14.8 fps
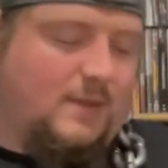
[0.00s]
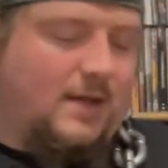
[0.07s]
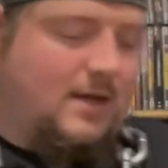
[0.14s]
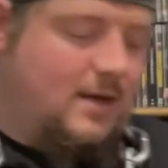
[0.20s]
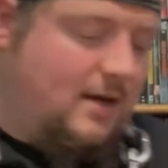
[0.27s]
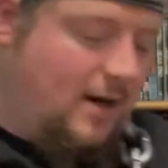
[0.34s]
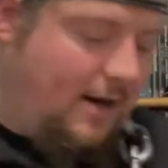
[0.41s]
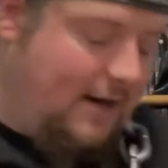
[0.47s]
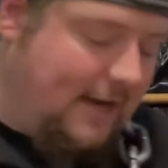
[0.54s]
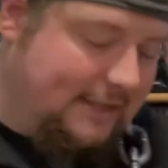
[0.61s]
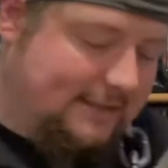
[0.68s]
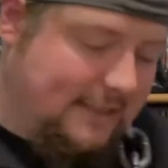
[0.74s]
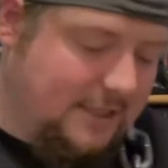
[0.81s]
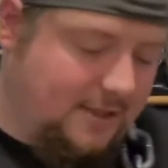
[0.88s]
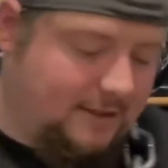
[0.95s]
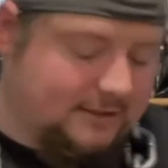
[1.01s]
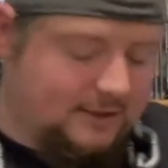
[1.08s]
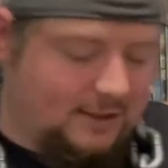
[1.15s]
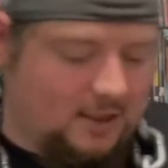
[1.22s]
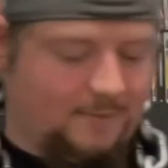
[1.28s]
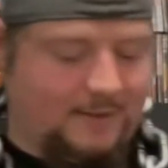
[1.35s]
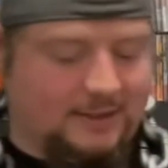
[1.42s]
All right, guys, and there's a
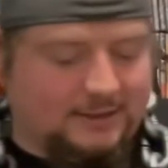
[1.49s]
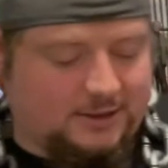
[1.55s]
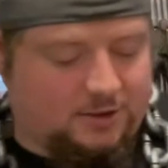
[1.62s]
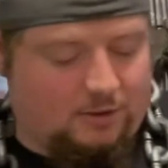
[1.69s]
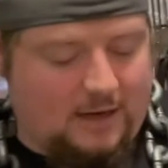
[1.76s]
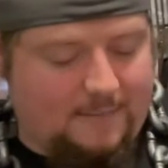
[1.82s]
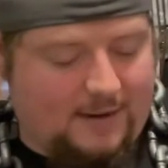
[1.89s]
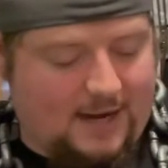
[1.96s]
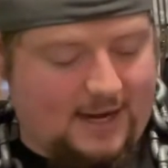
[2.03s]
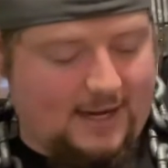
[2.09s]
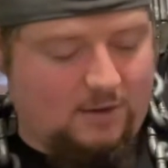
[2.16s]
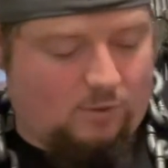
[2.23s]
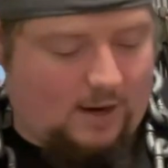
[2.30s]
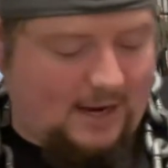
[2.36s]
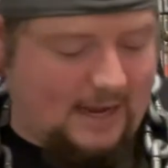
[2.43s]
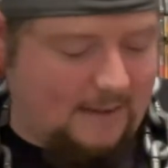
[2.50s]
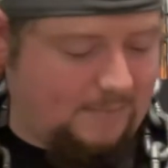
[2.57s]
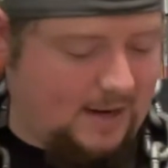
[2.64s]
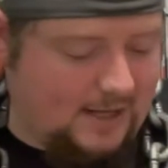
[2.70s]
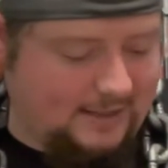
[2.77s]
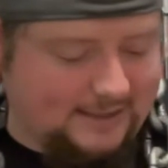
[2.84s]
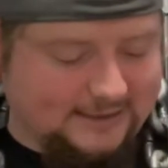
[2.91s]
little bit of story behind why I
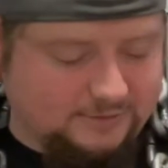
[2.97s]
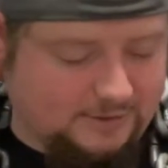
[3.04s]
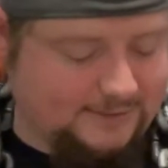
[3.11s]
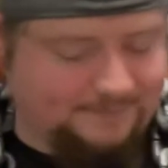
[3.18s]
bought this one.